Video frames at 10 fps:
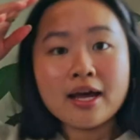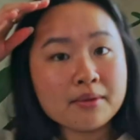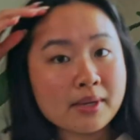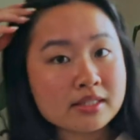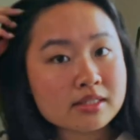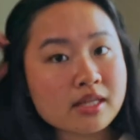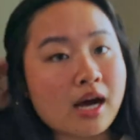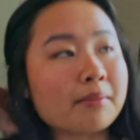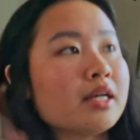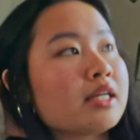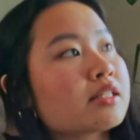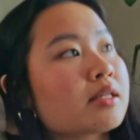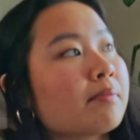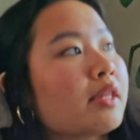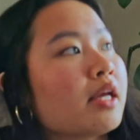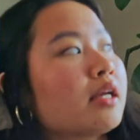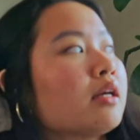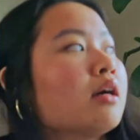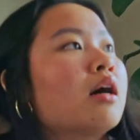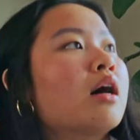Anyways, I'm gonna eat something.